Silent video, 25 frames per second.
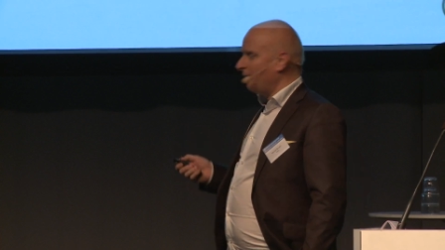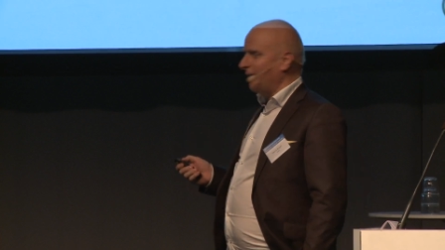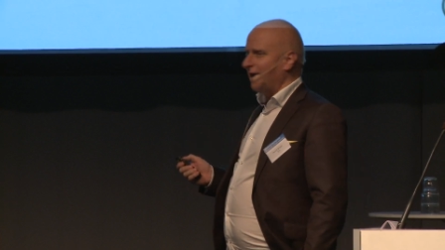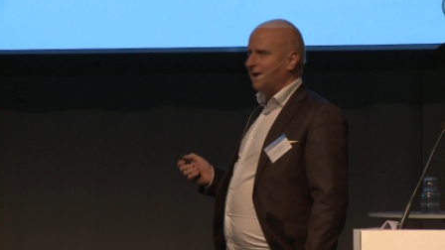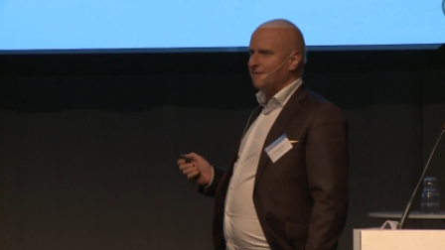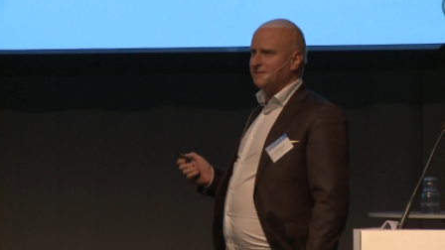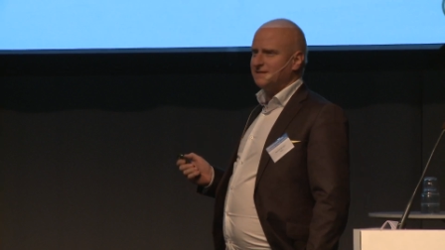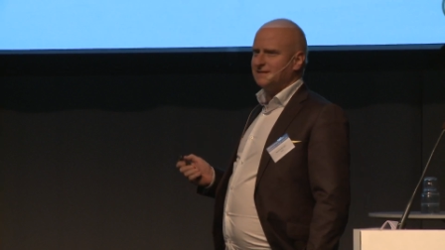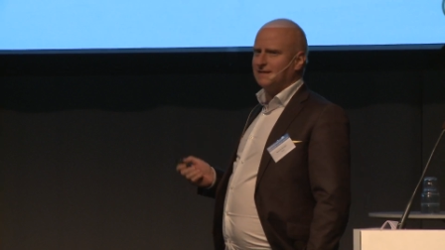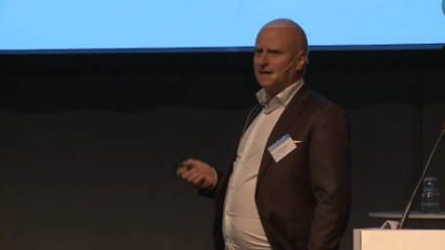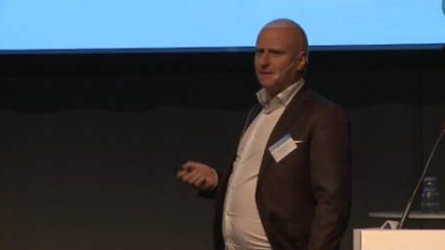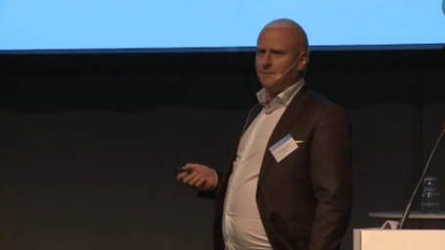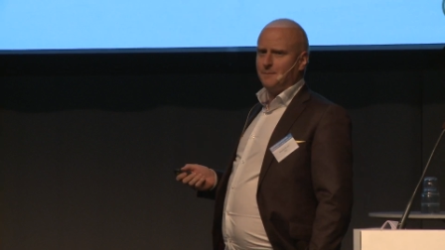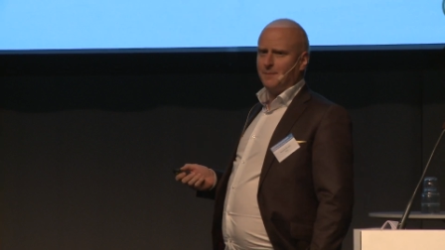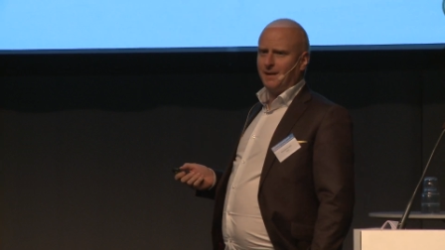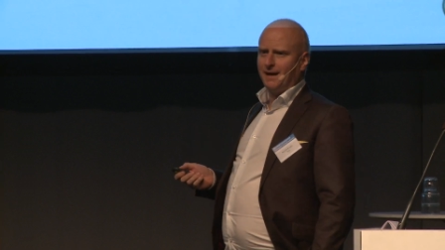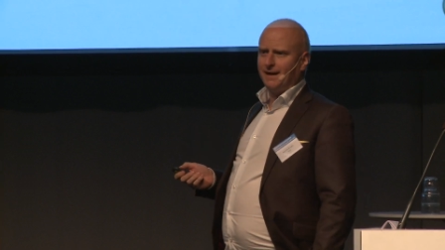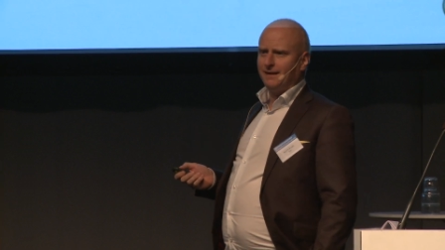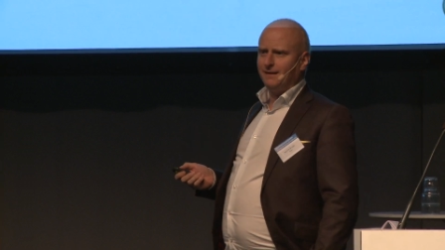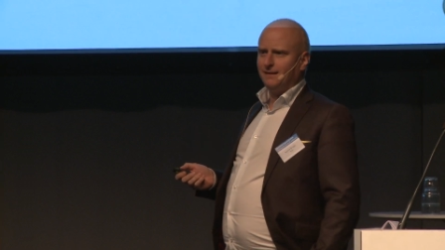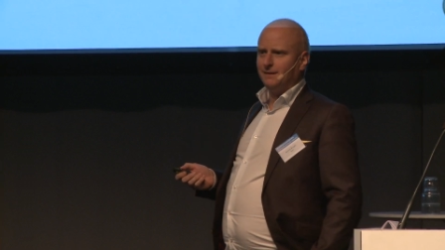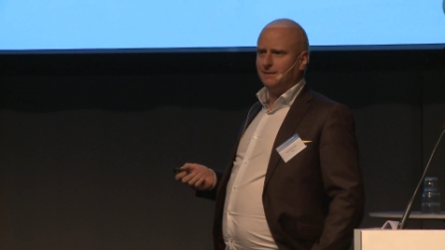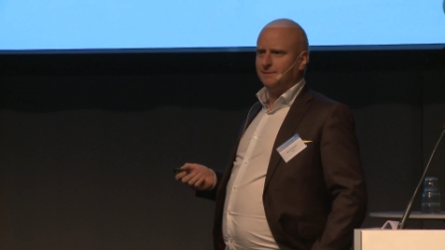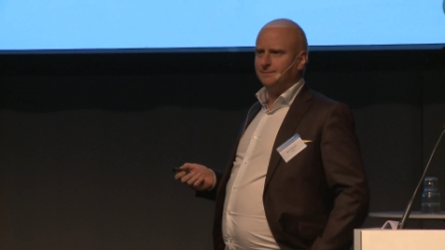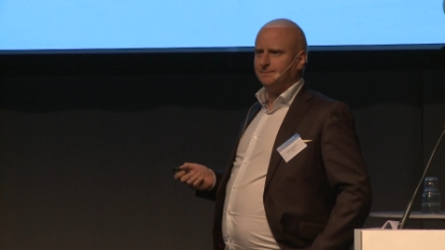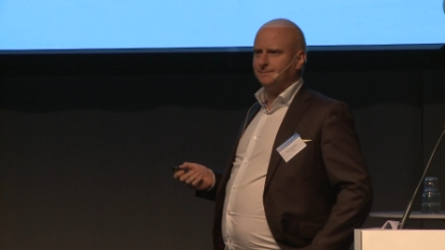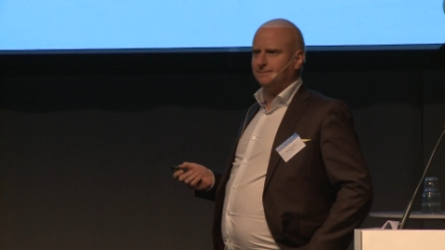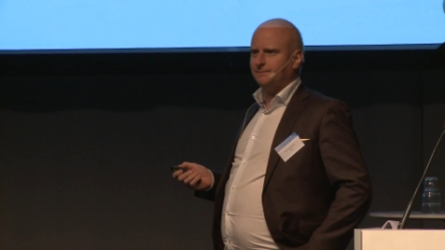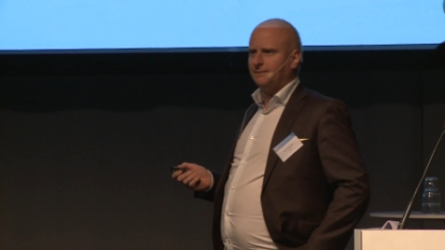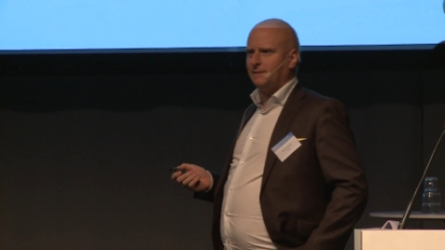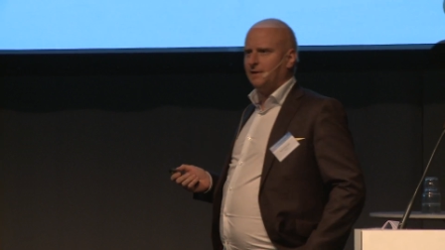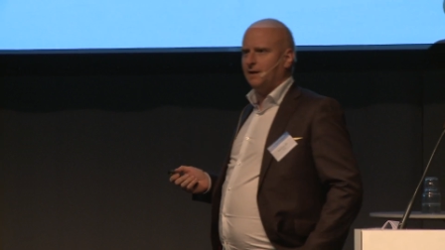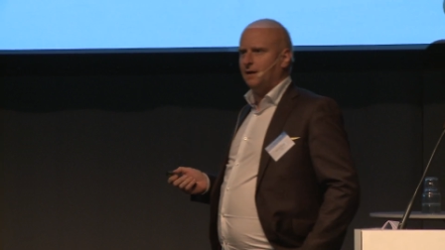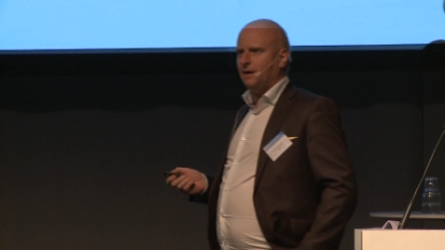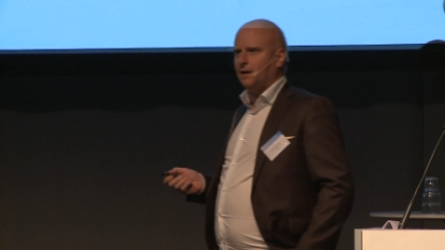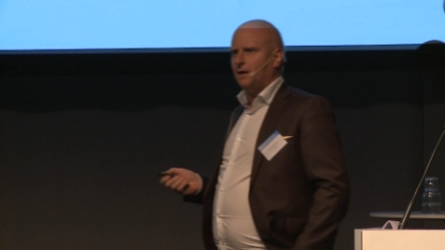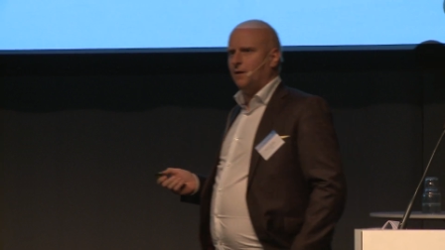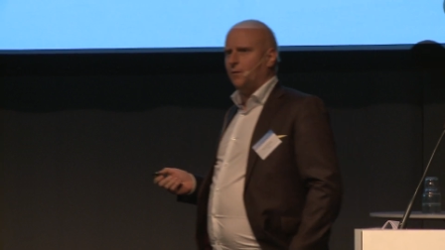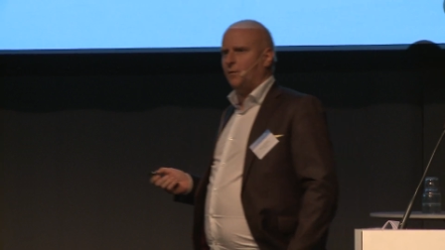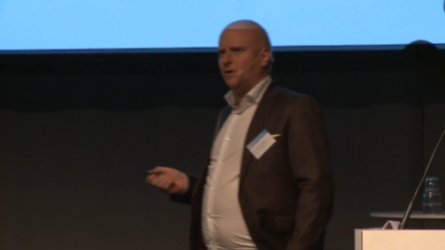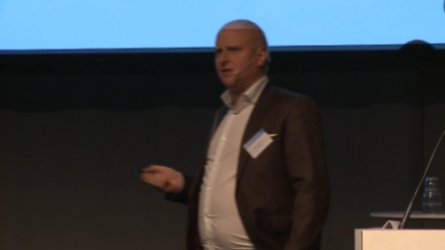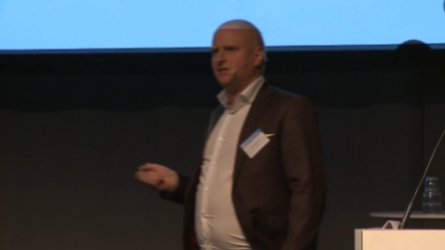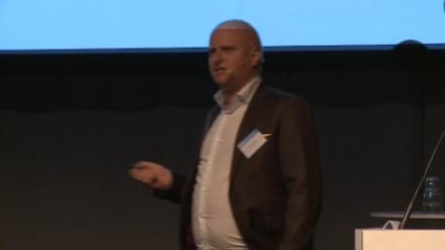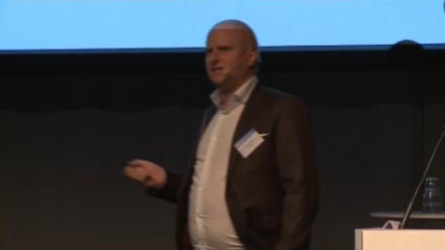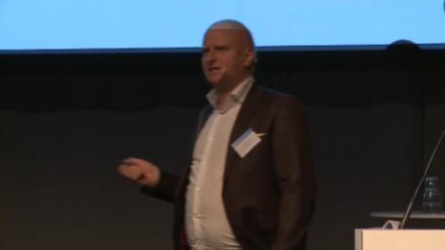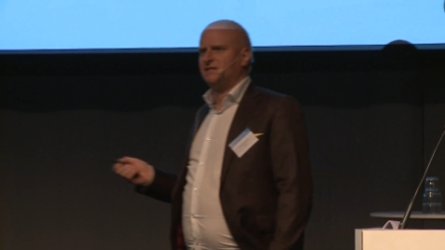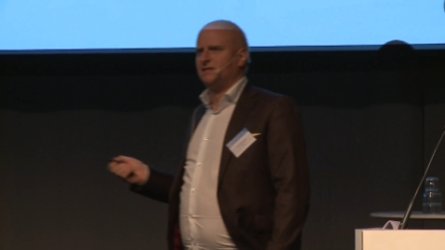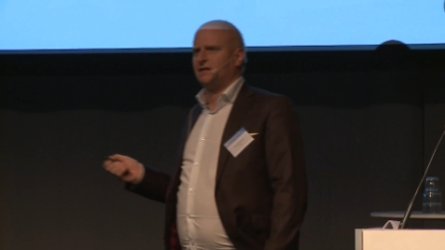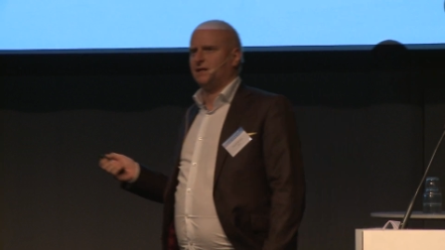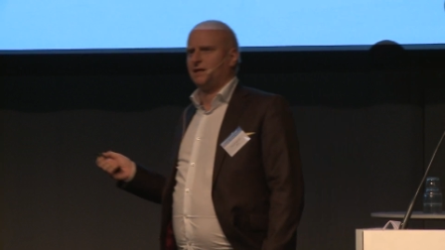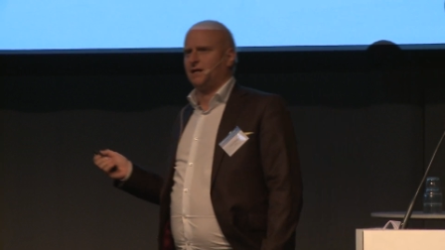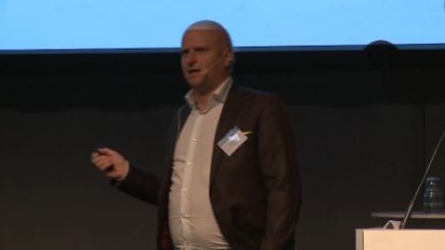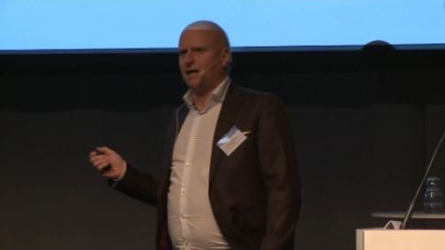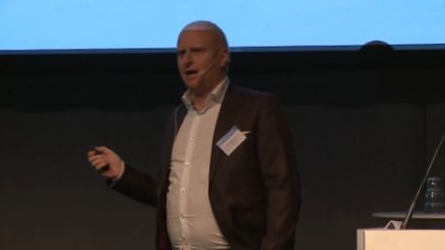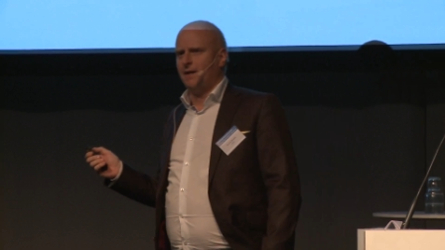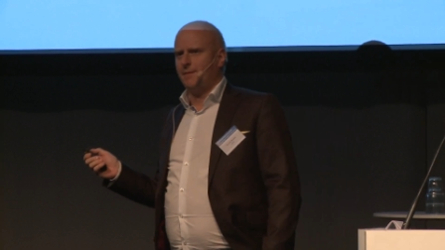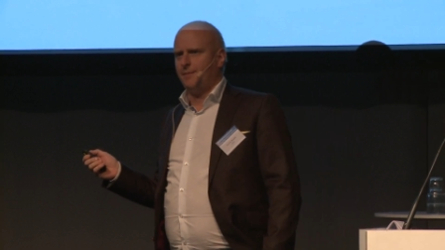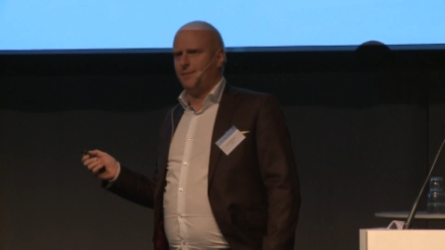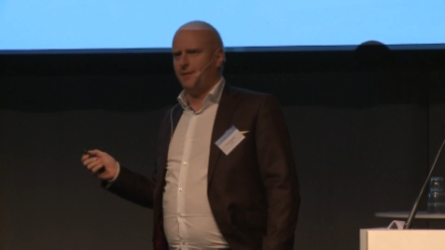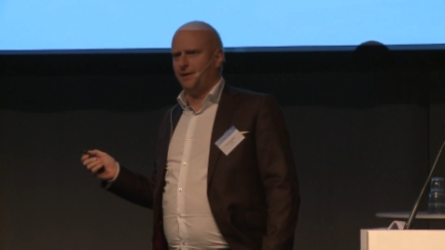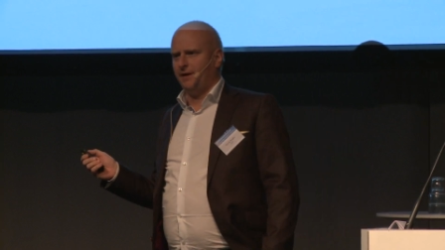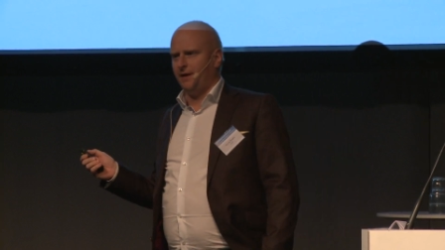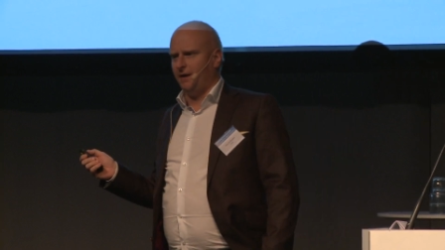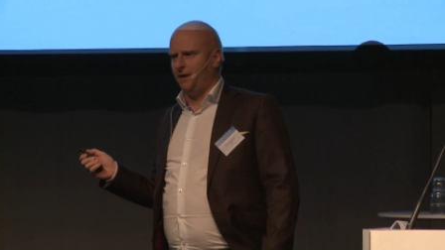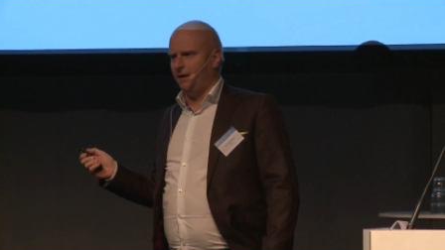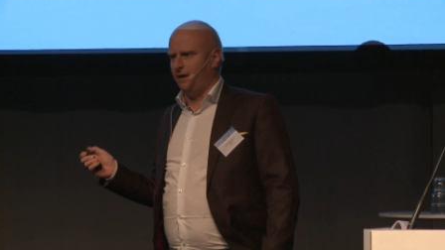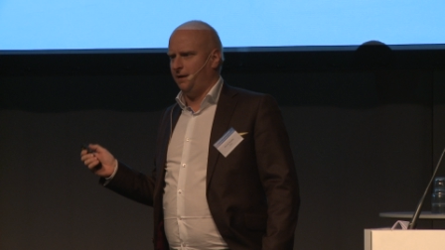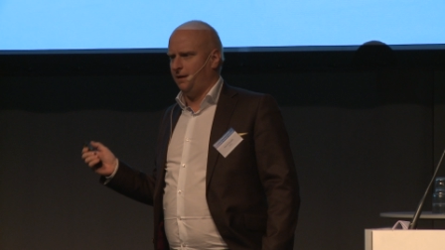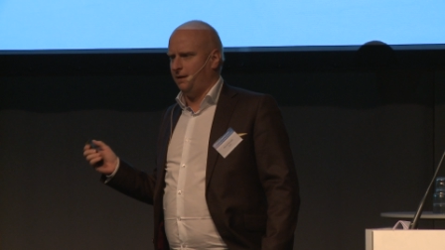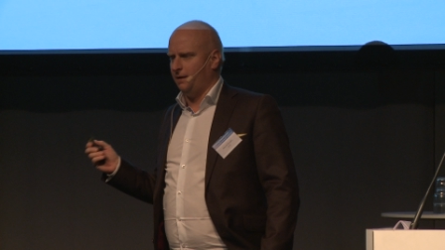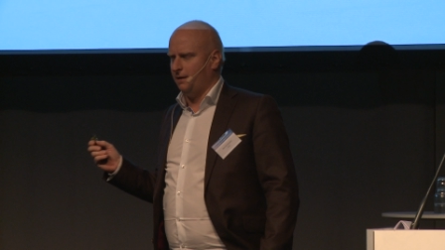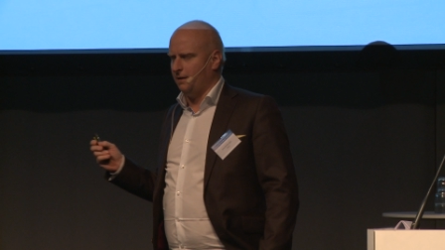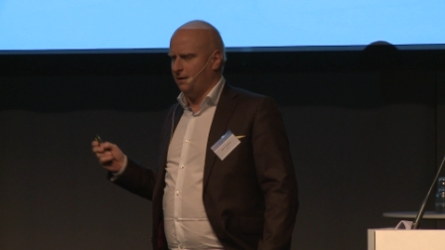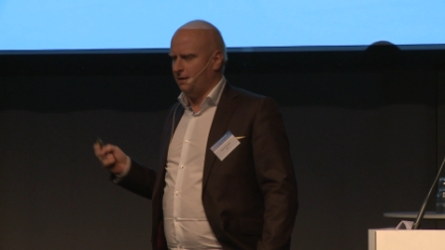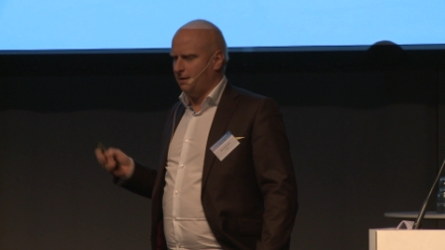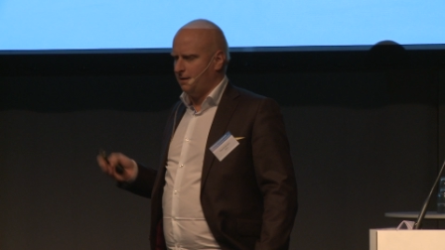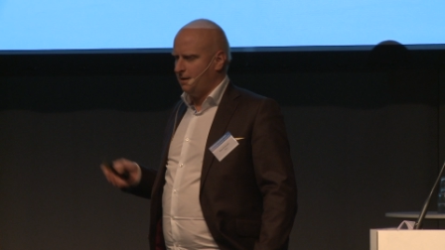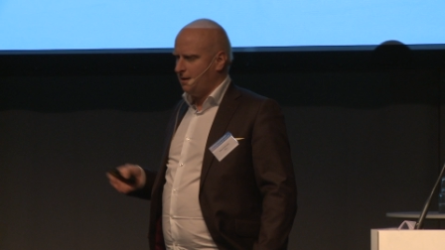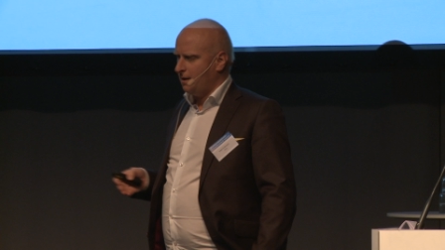have Sampine, which is a company